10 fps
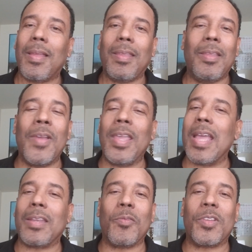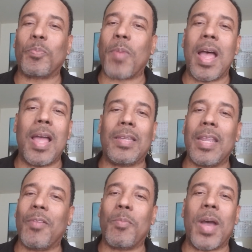you ain't got to respond to
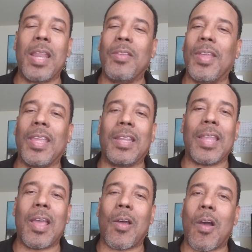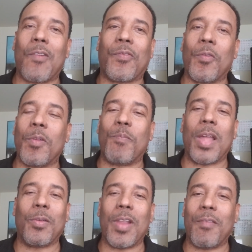everybody. You ain't got to offer
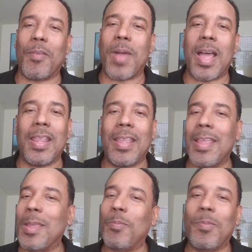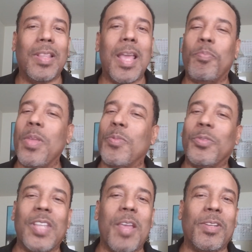rebuttal to everybody. Let people
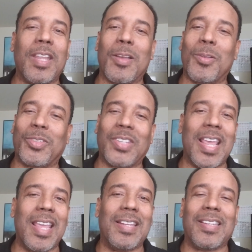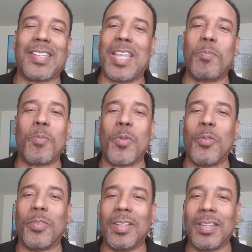say what they're going to say and just keep it
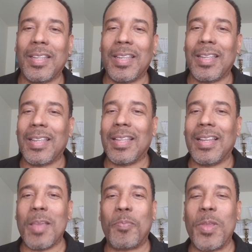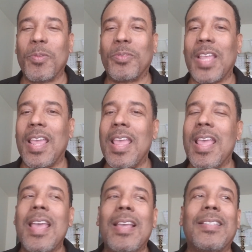moving. Let people say,
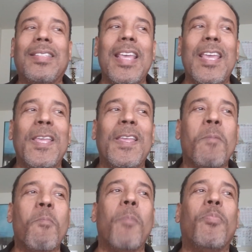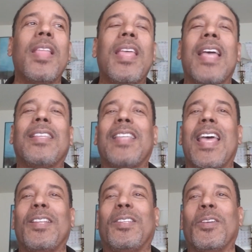because see, my brother has this
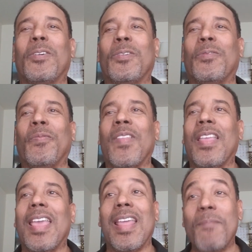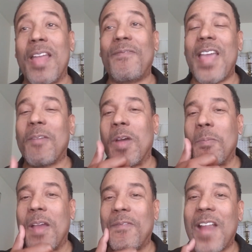attitude. And matter of fact, one
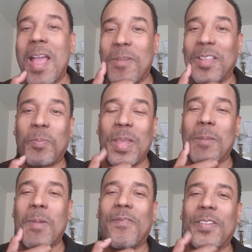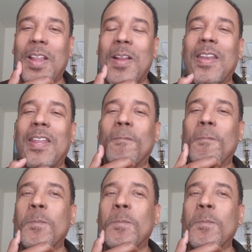of my frat brothers, speaking of my fraternity,